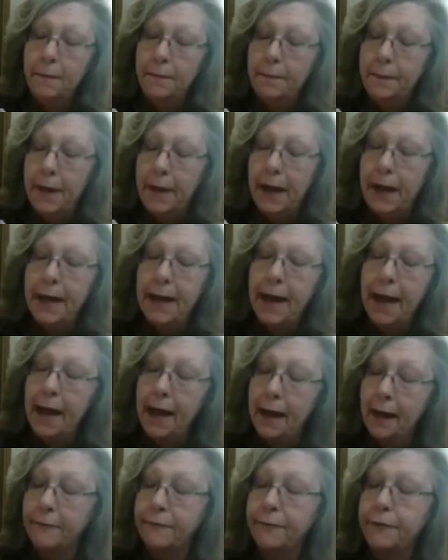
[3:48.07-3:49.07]
But
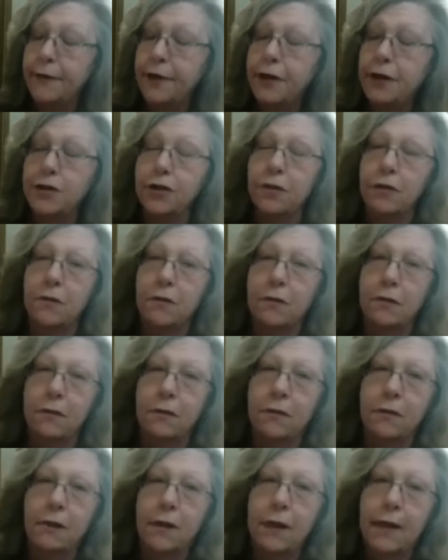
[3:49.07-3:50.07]
every journal
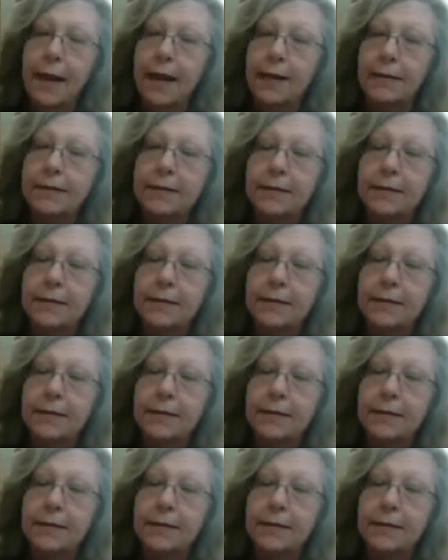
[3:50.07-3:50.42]
has